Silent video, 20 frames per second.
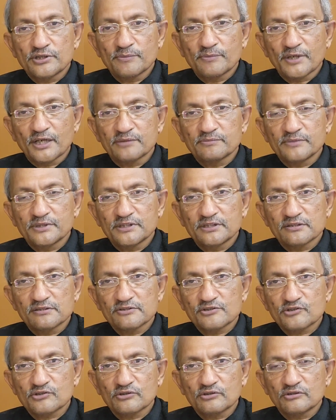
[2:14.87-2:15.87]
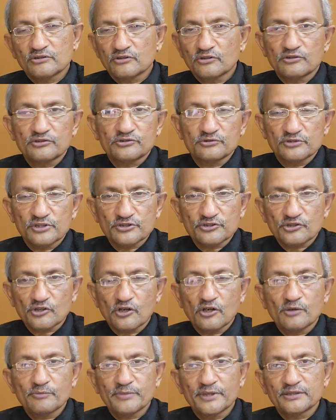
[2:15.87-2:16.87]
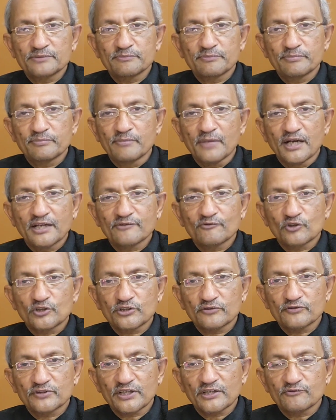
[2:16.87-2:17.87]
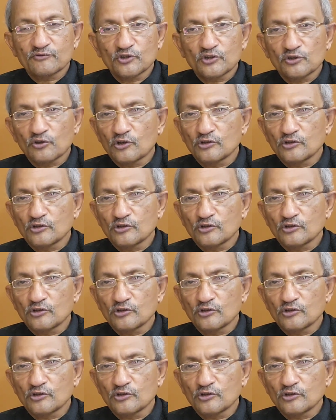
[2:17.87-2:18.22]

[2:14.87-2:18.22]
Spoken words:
departmental store or to the shop and buy whatever I want.